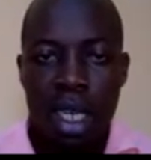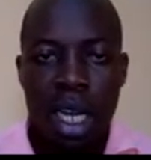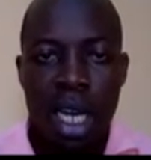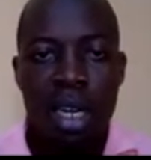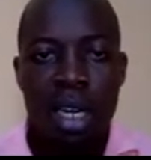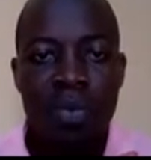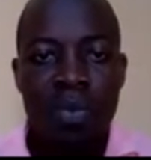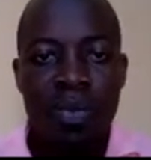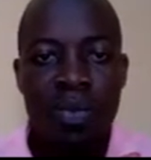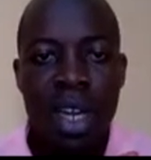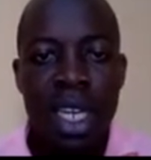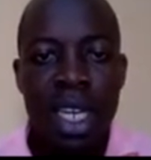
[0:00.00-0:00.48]

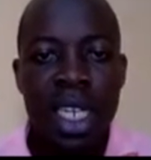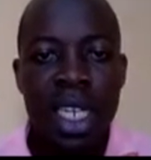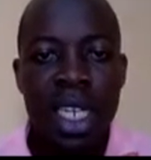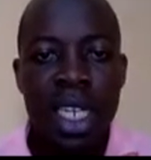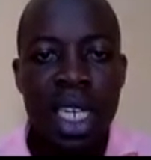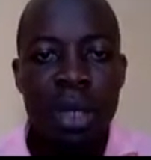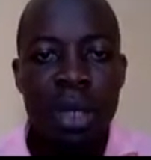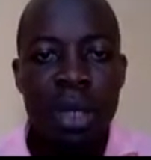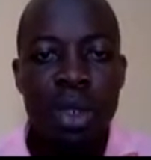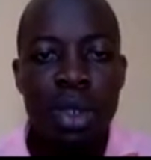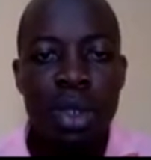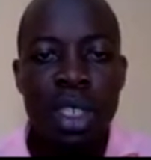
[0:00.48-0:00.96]
And
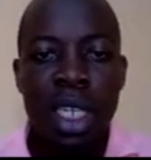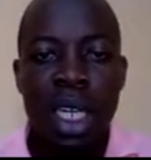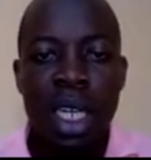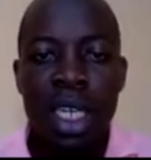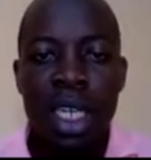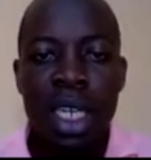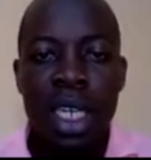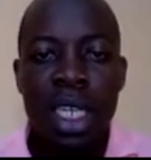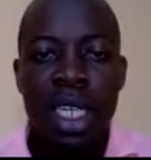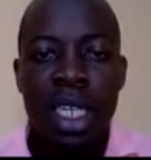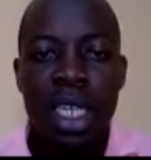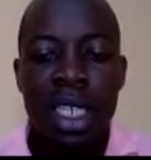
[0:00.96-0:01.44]
finally, we
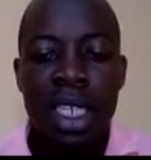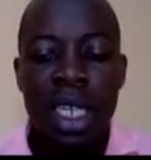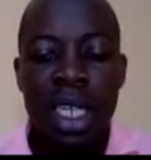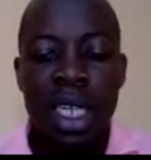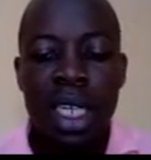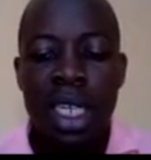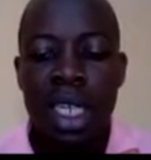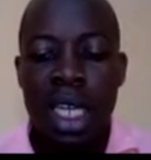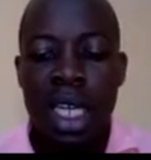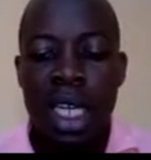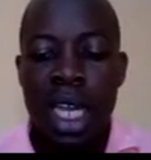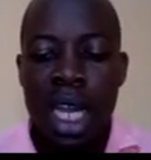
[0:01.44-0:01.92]
shall end.
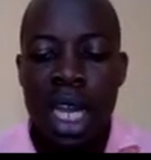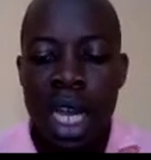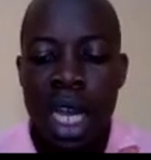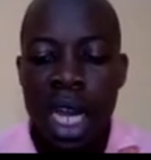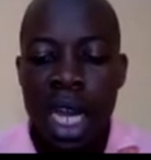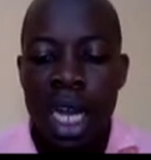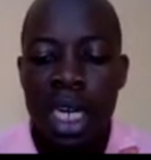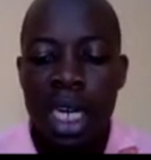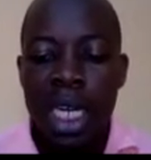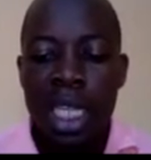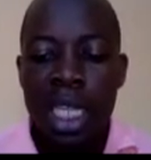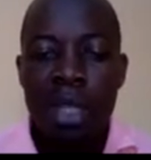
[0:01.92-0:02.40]

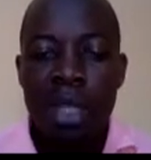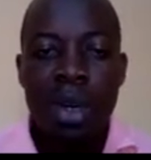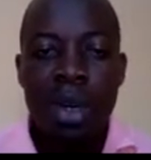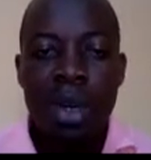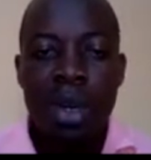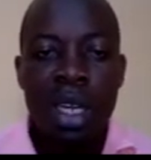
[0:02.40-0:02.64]
Another